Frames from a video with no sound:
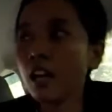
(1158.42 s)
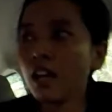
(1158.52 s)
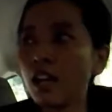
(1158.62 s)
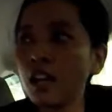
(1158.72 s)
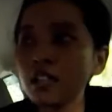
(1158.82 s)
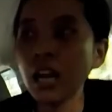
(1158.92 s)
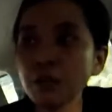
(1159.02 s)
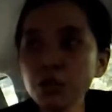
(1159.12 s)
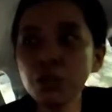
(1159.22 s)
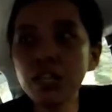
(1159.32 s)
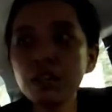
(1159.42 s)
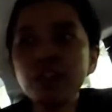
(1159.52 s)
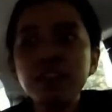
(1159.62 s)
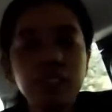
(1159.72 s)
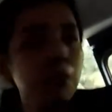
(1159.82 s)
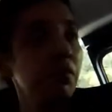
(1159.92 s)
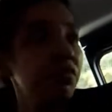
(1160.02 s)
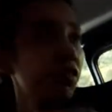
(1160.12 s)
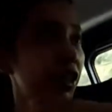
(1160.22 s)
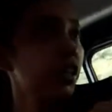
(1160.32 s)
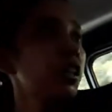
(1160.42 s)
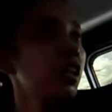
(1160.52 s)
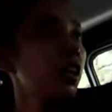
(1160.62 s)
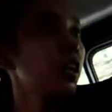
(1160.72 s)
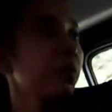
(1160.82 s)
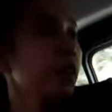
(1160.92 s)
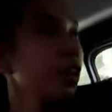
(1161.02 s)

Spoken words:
And I'm not sure if you have visited before here.